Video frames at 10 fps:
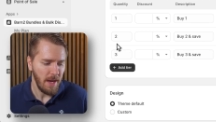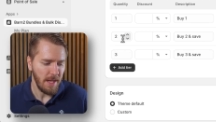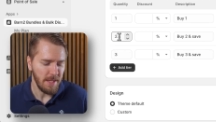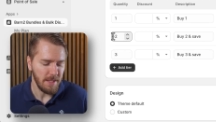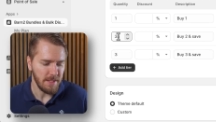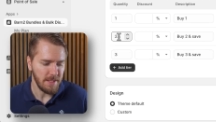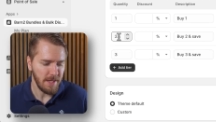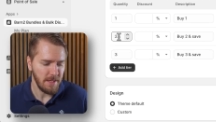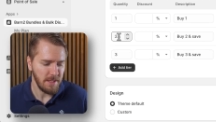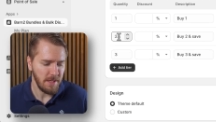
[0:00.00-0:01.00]
And then the
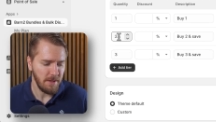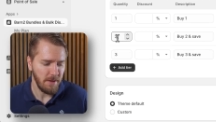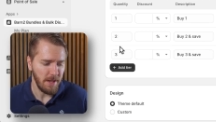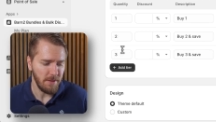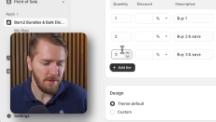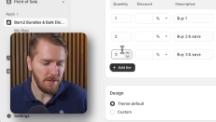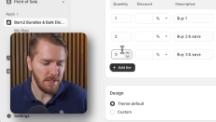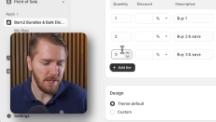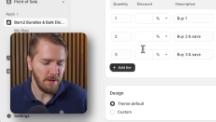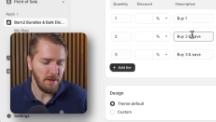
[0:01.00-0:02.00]
second tier and third
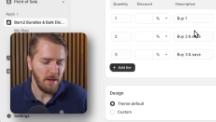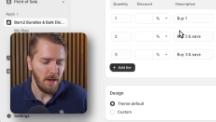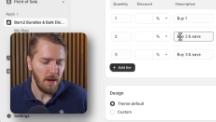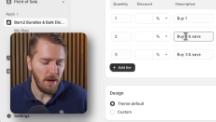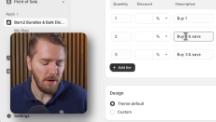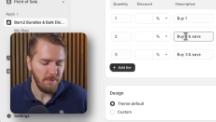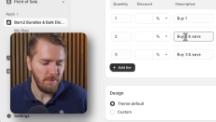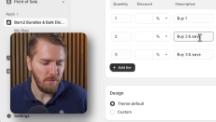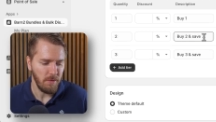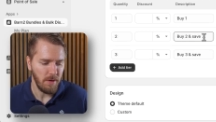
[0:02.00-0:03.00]
tier are
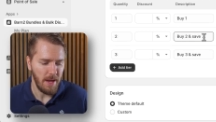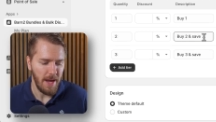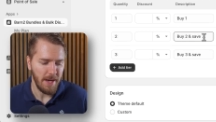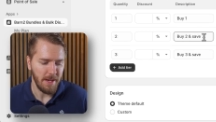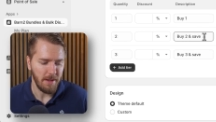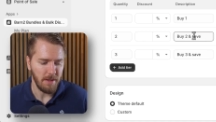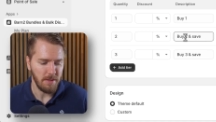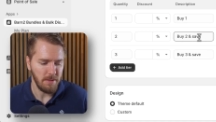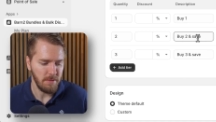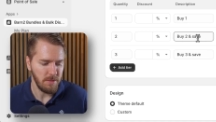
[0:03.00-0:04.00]
for adding
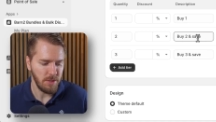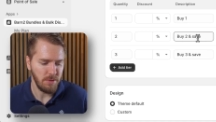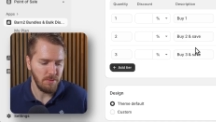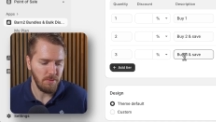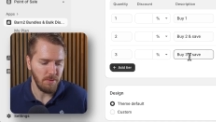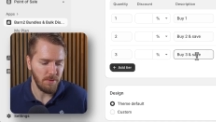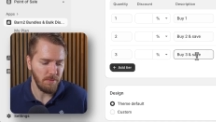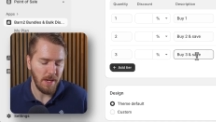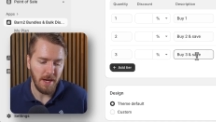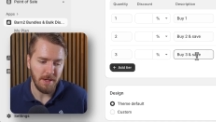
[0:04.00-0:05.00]
two or
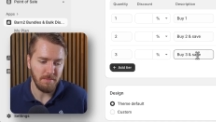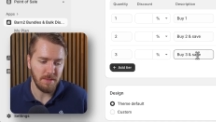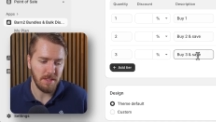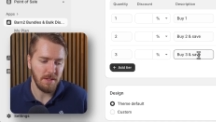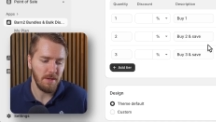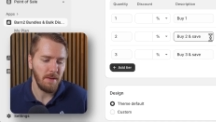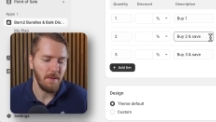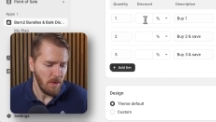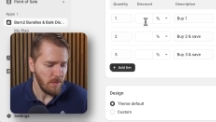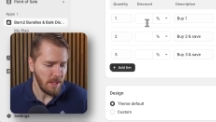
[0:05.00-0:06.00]
three items.
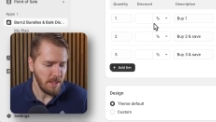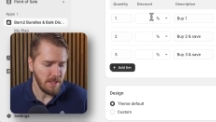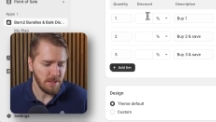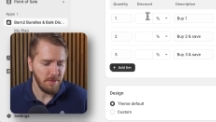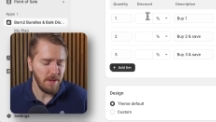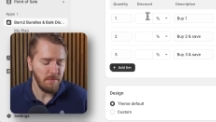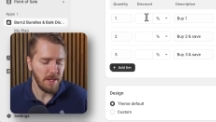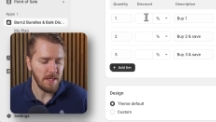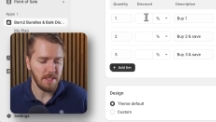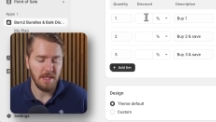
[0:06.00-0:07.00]
Within this screen, we
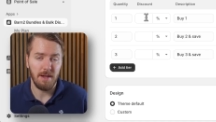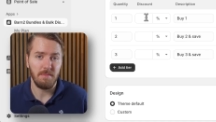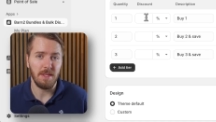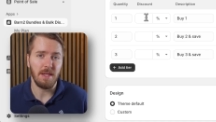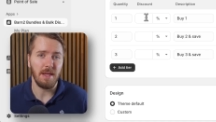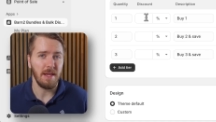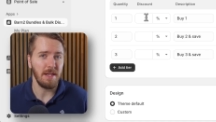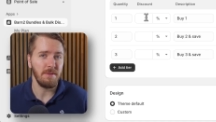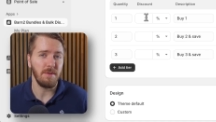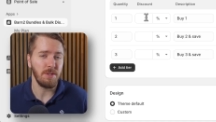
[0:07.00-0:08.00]
can set up the
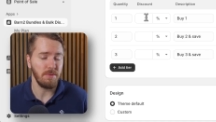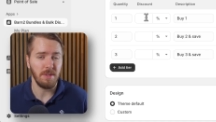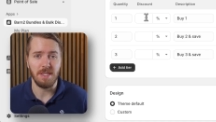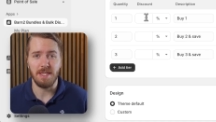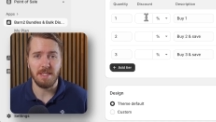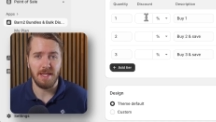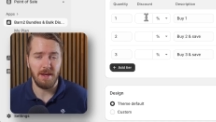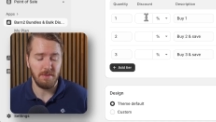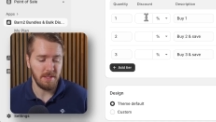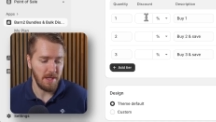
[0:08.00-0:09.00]
individual
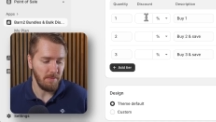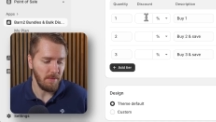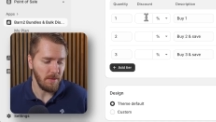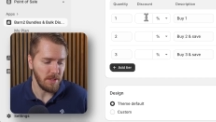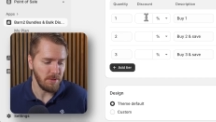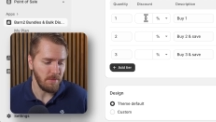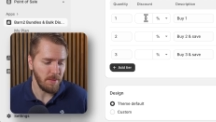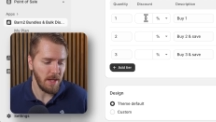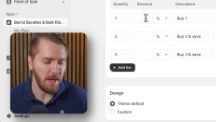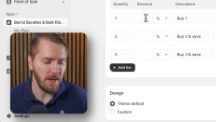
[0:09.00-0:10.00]
discounts that we want to
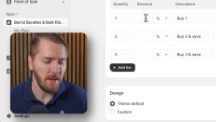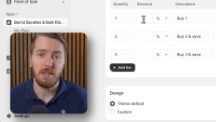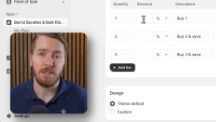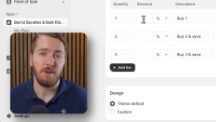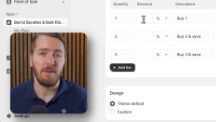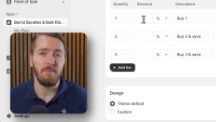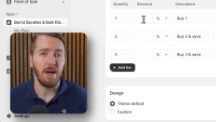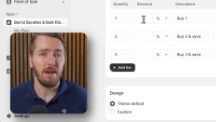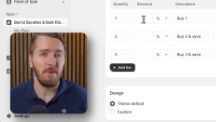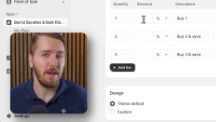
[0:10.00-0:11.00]
apply. So if
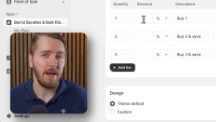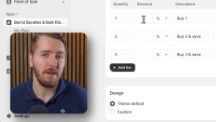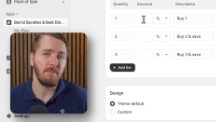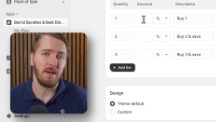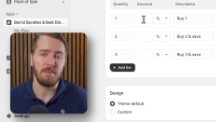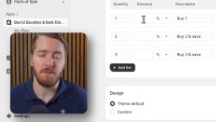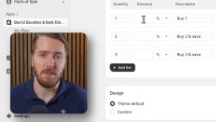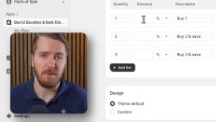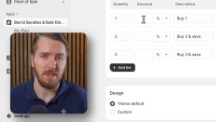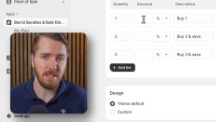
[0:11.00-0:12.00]
buying one item comes with
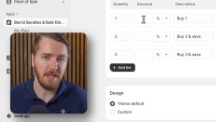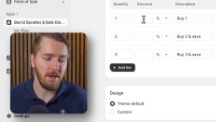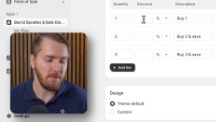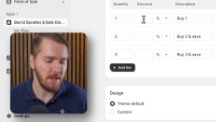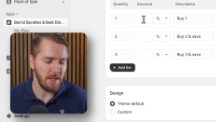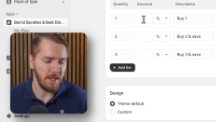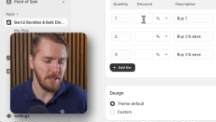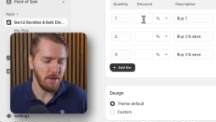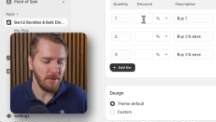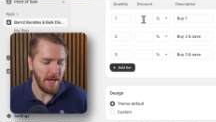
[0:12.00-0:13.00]
no discount, then
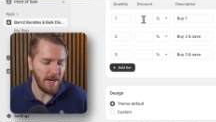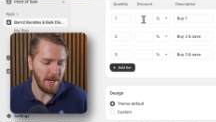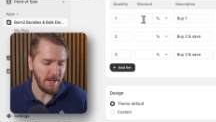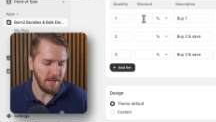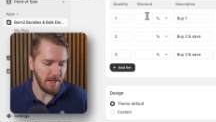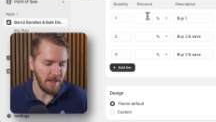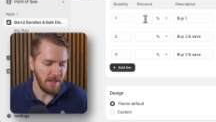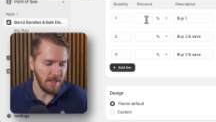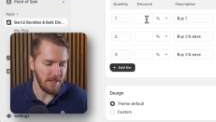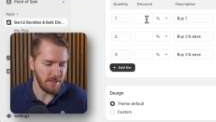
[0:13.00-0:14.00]
don't add anything
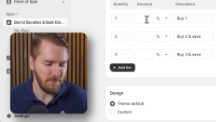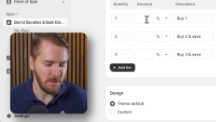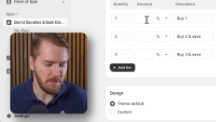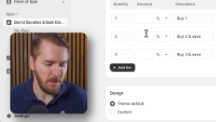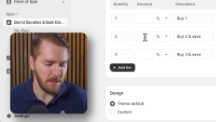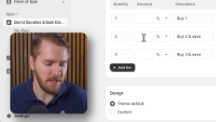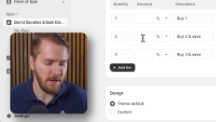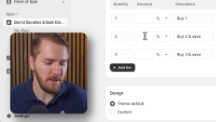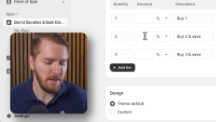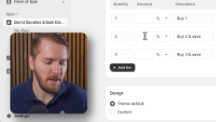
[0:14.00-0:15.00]
in this first box
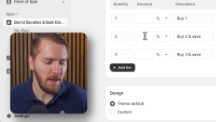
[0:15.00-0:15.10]
here.